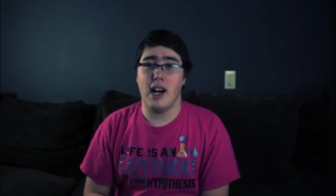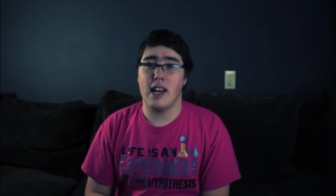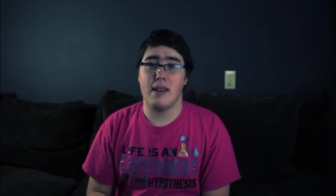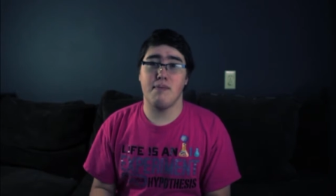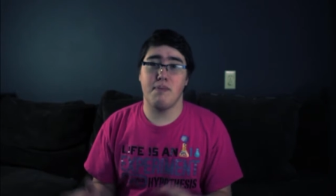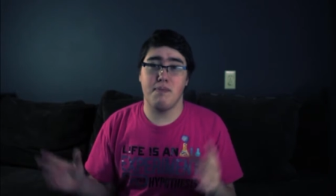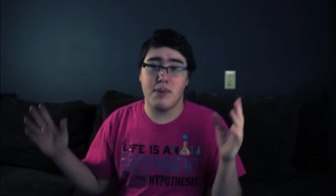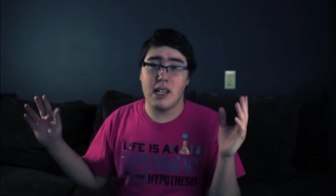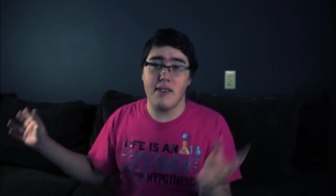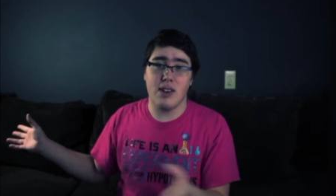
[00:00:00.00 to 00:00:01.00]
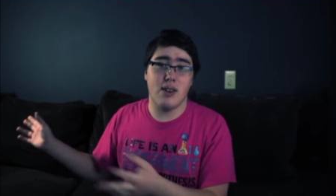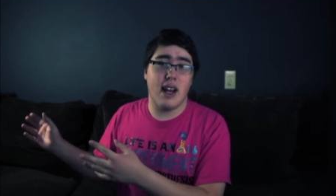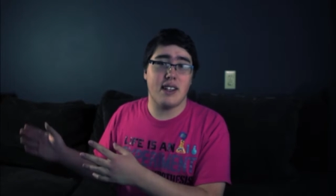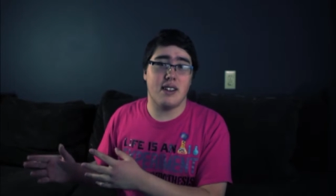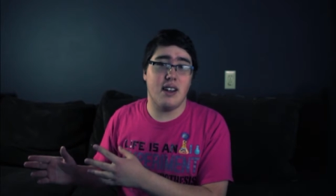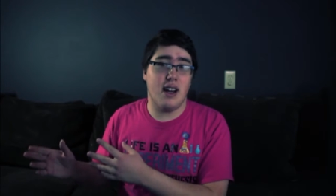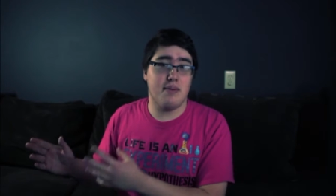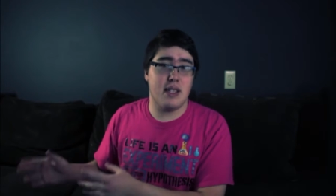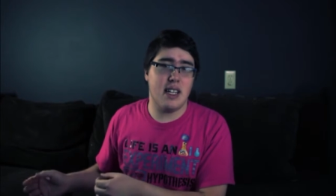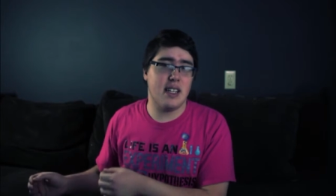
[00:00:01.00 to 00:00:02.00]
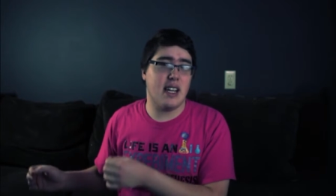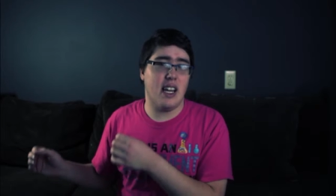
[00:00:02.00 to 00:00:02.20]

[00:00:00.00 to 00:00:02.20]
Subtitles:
I'm giving you guys an update and